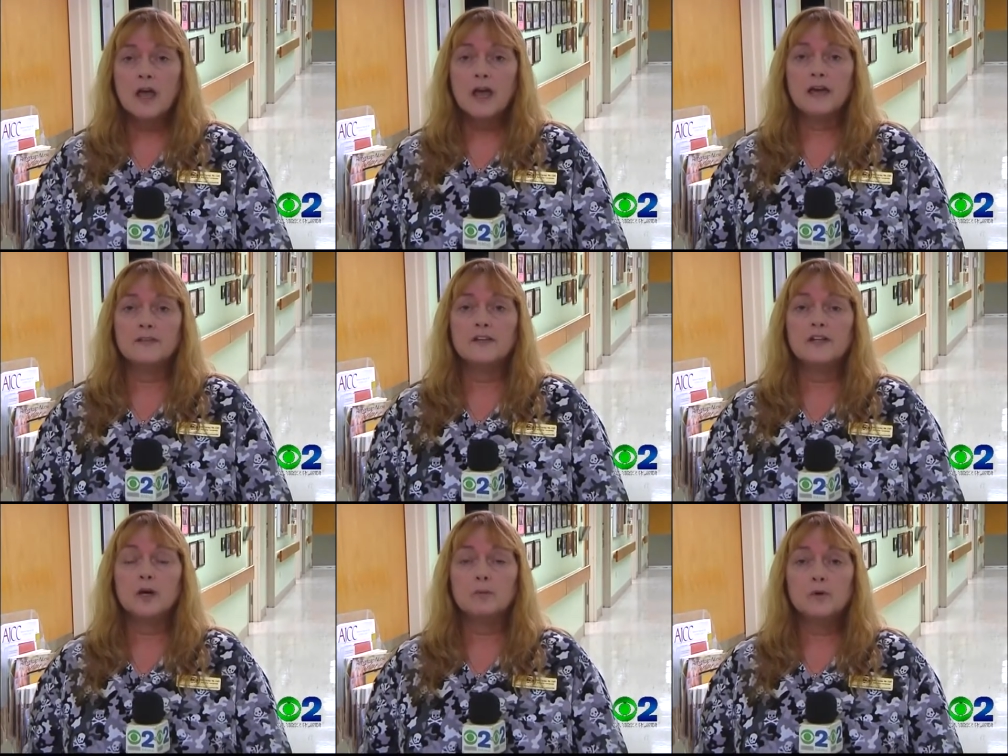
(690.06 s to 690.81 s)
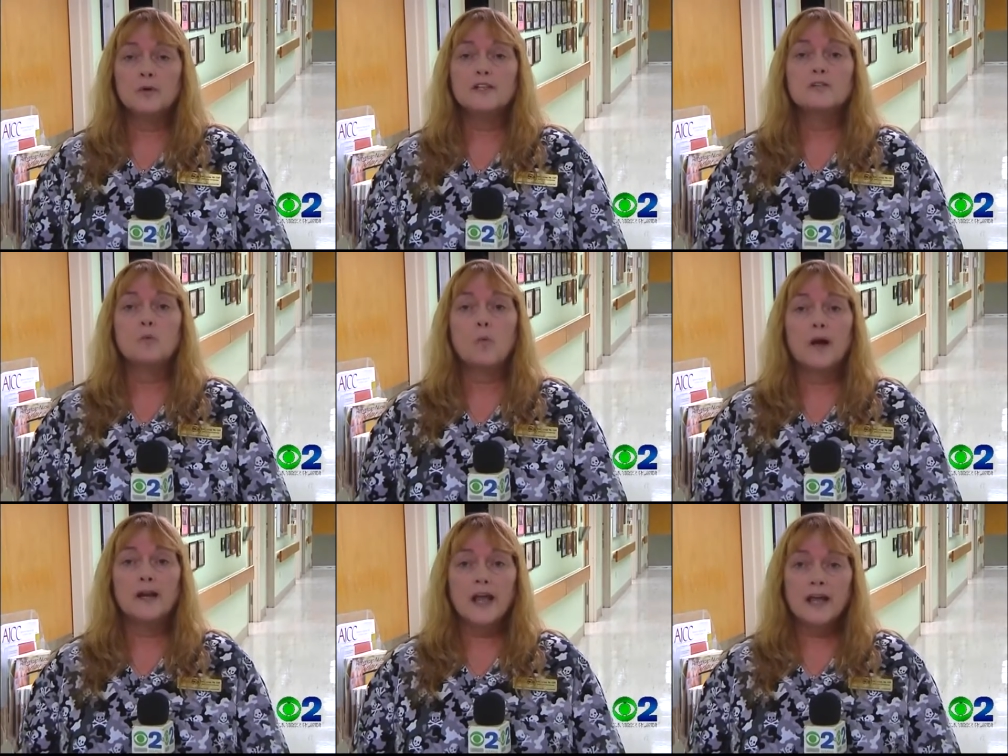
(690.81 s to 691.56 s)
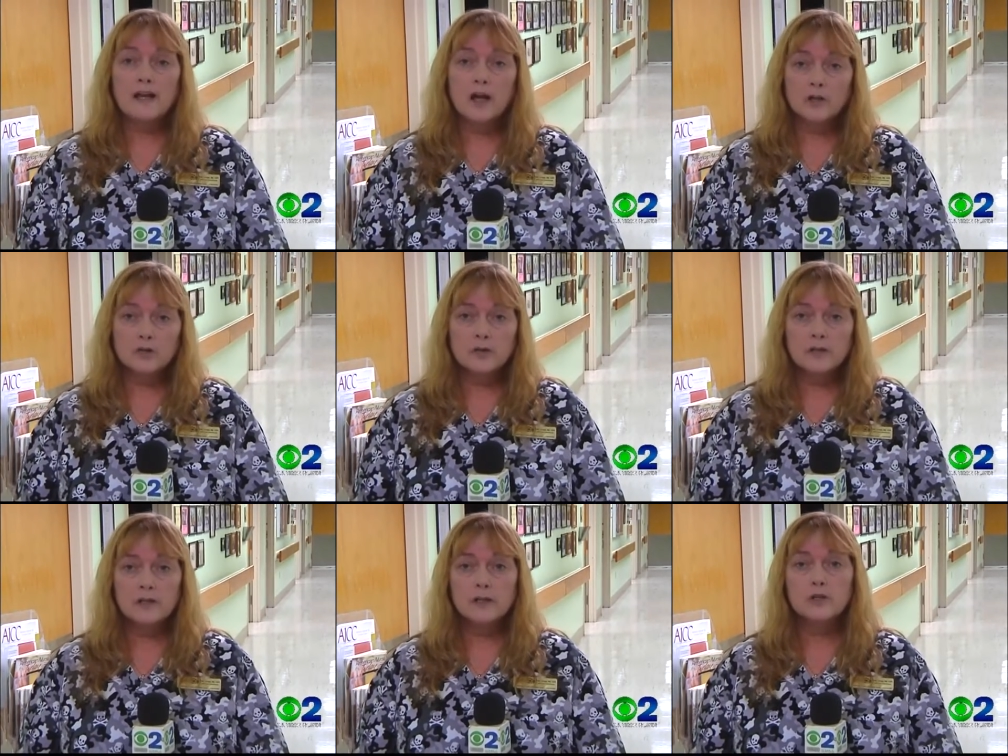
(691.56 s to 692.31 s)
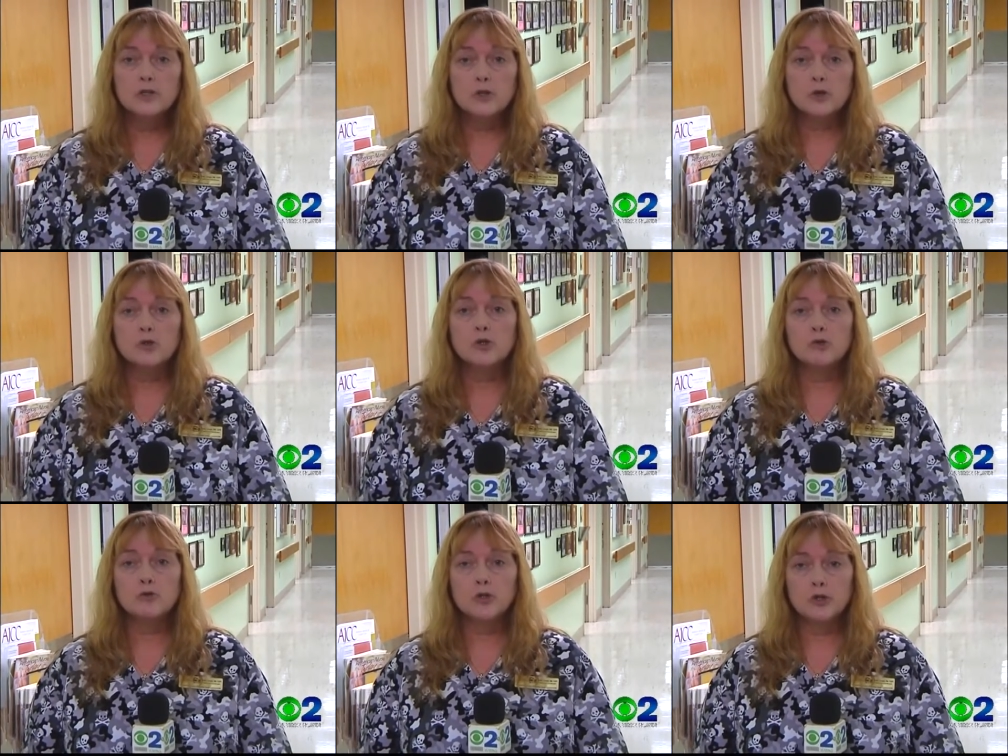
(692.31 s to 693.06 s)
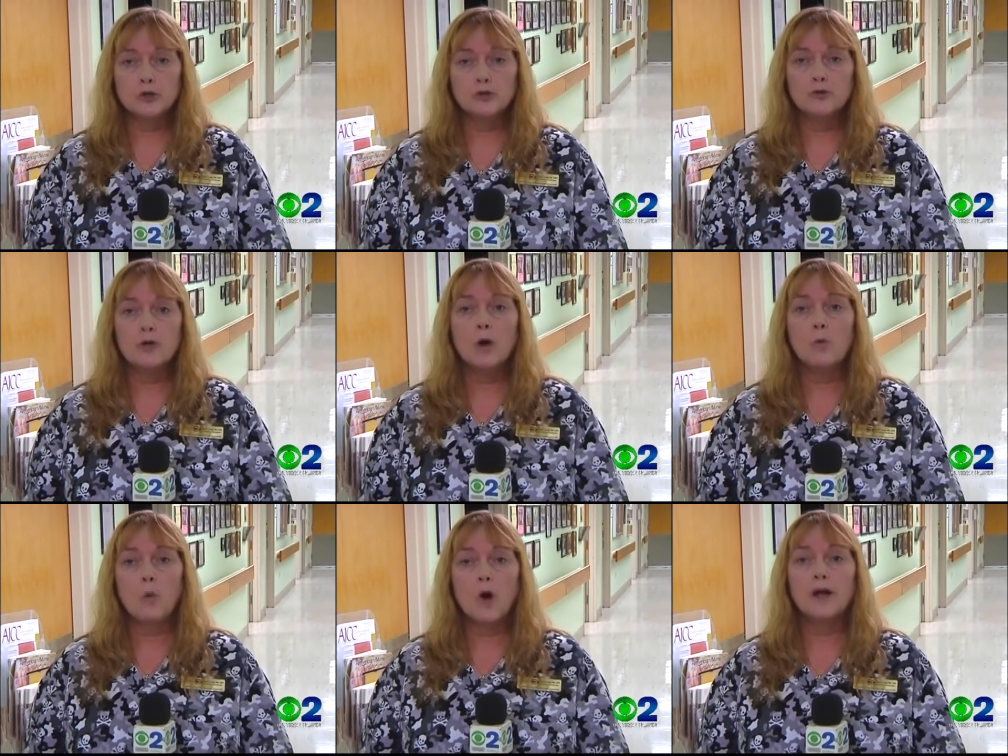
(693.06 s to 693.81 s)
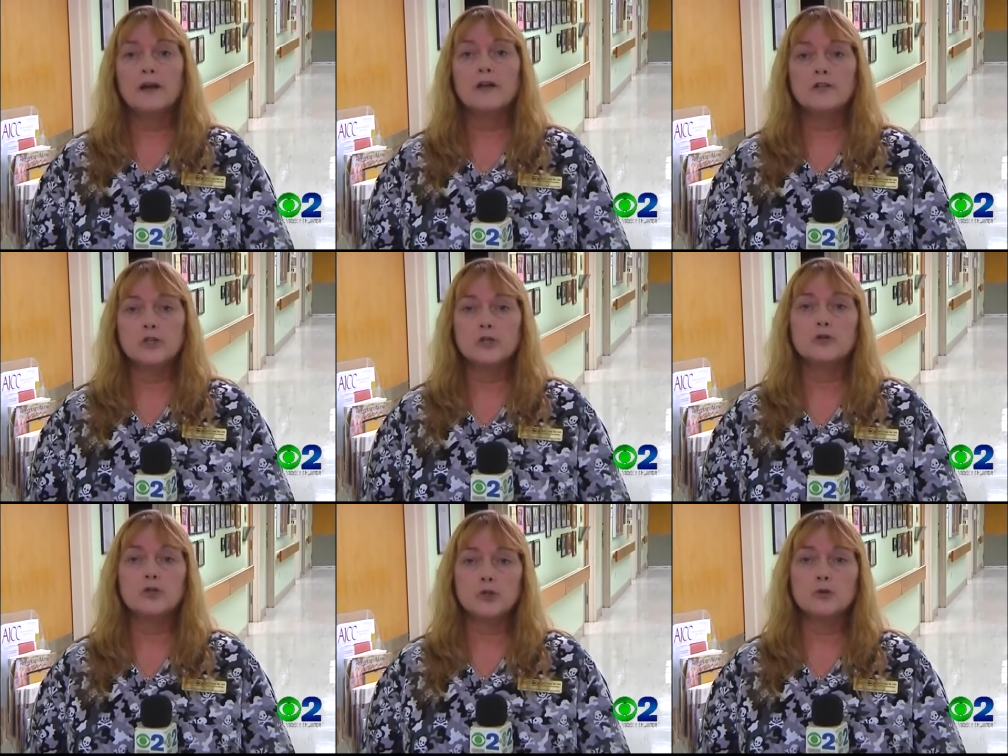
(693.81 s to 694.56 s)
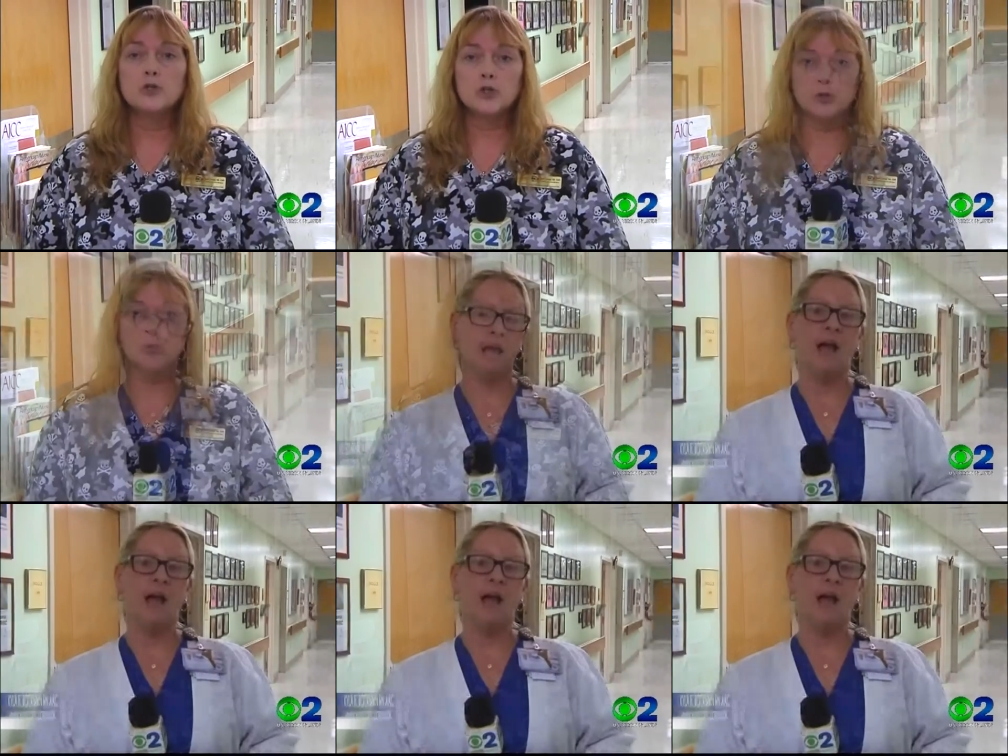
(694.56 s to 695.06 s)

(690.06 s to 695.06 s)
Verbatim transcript: and the number is 1 800 222 1222.